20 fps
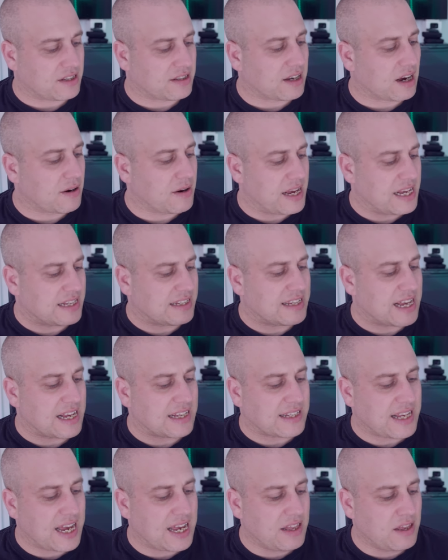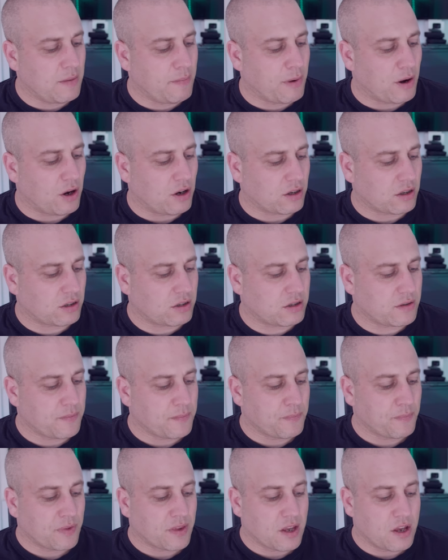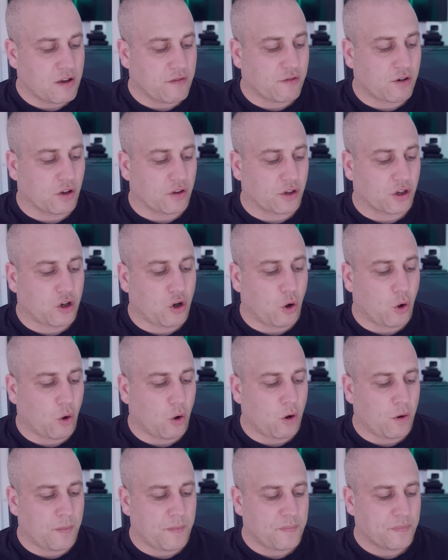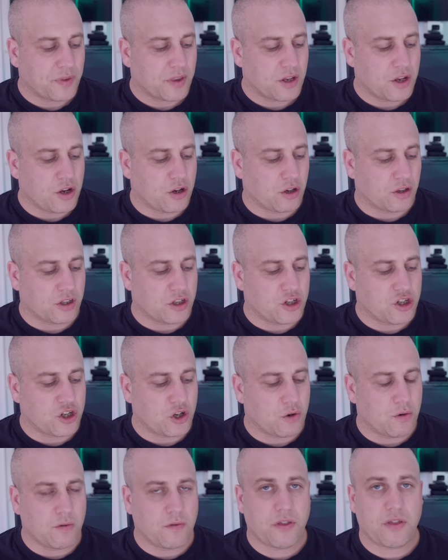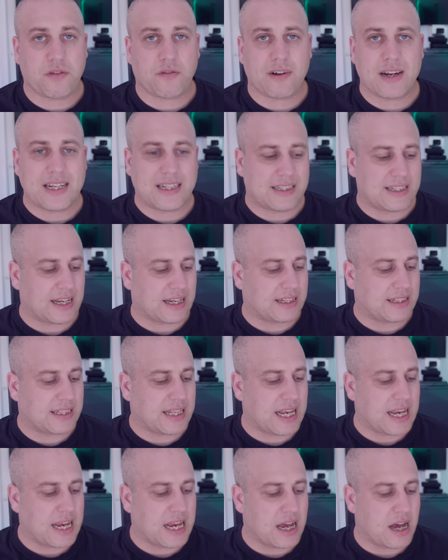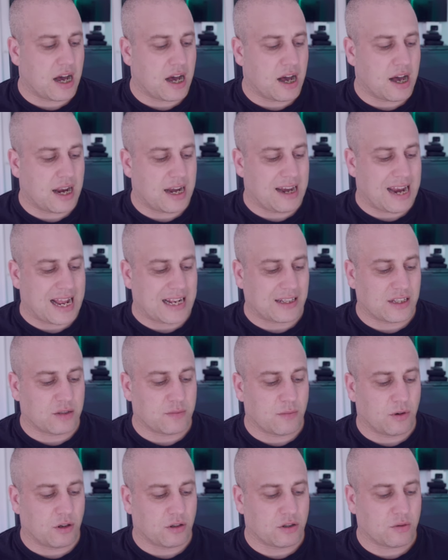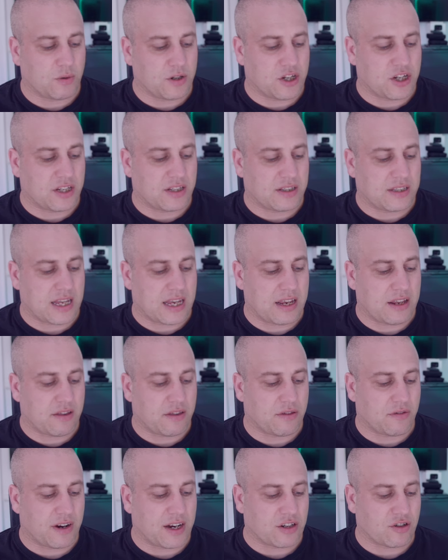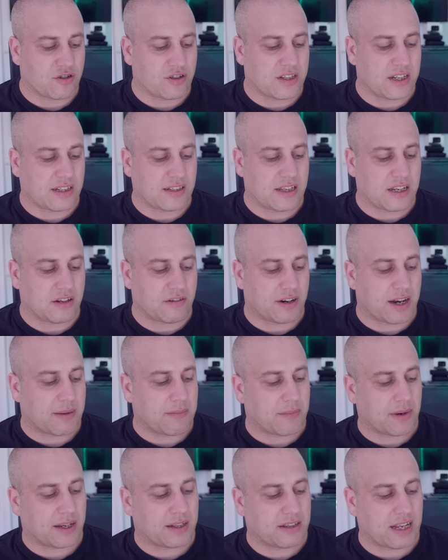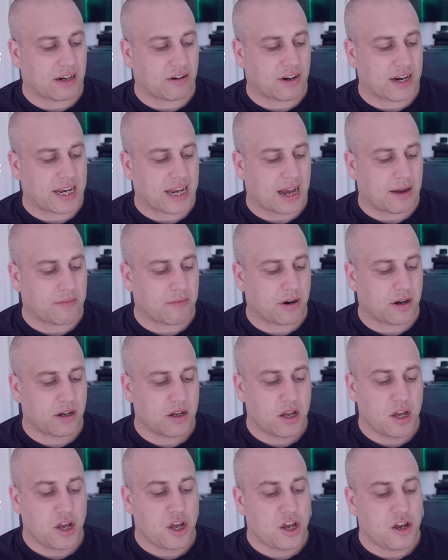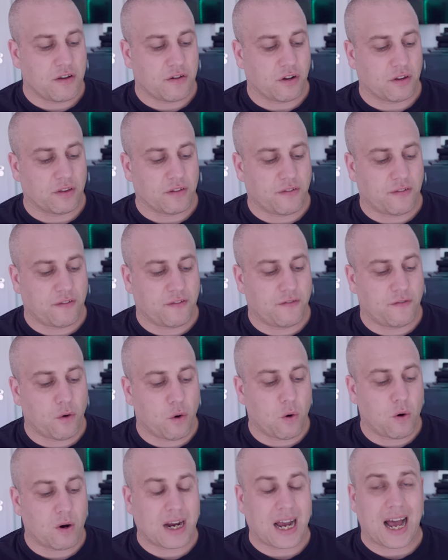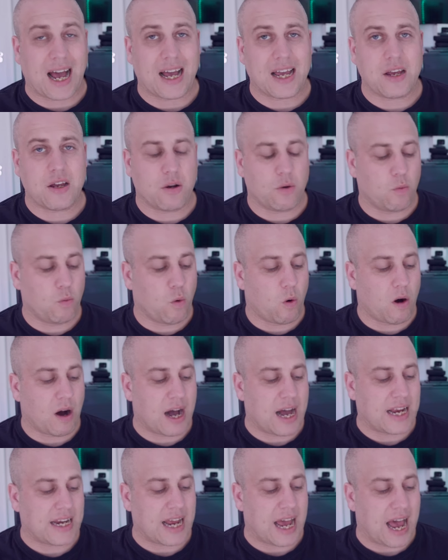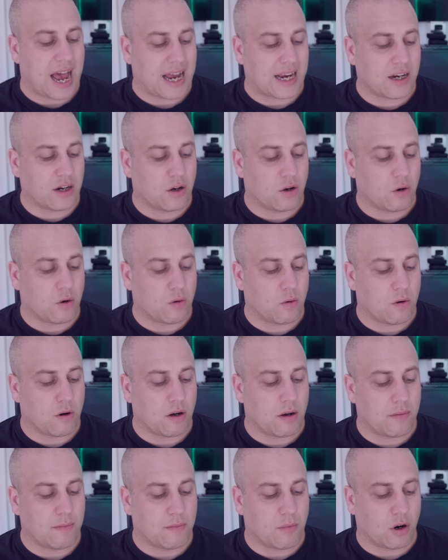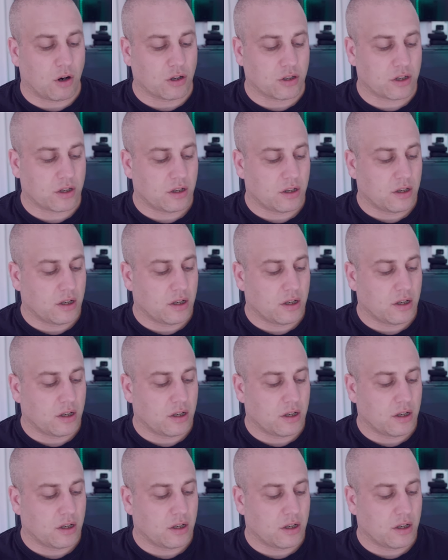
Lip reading: So it says in the box, you've got the core, you've got the dual 360 lens mod, which is the 360 degree camera. You've got the 4K wide angle mod.